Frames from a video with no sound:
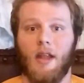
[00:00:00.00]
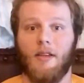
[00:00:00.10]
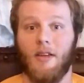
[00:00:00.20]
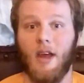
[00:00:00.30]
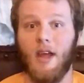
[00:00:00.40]

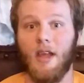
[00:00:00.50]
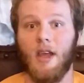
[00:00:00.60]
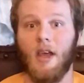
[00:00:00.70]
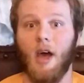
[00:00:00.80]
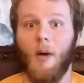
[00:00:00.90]
And
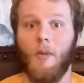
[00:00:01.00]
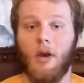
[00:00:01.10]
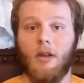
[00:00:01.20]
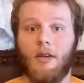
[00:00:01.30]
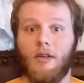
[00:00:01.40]
today, I
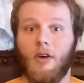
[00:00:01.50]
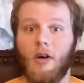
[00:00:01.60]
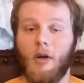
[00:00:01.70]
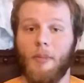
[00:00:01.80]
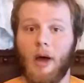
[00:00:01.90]
wanted to
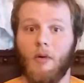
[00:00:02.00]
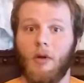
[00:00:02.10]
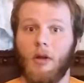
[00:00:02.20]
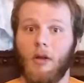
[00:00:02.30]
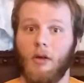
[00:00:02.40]
talk
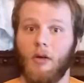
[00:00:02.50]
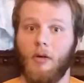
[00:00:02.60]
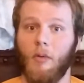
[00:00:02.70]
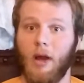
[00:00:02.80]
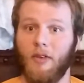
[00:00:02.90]
about
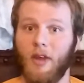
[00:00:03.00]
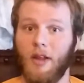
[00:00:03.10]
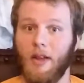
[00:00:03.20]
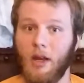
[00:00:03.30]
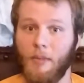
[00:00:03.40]
what I
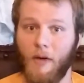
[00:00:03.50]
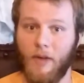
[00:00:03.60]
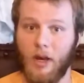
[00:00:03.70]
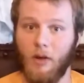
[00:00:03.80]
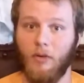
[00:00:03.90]
say at the end of my
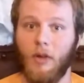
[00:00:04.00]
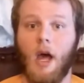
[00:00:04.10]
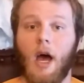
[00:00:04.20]
videos.